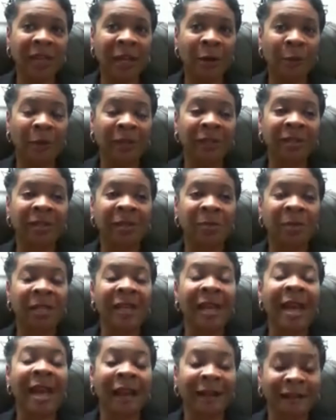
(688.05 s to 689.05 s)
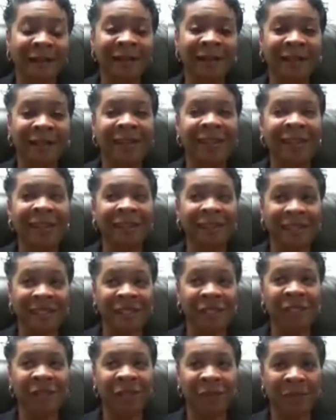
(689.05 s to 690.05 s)
I wanted to be excellent at
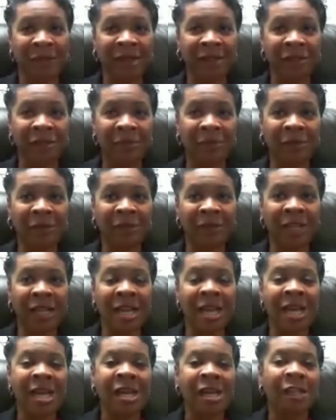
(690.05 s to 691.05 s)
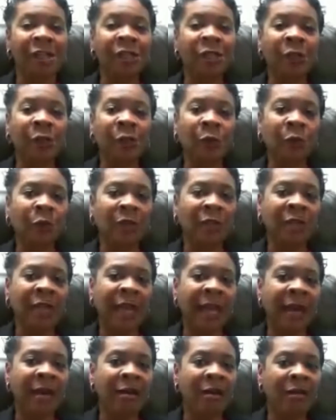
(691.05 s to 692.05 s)
teaching the principles. So
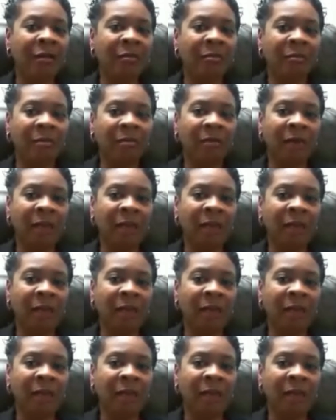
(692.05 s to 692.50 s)
now,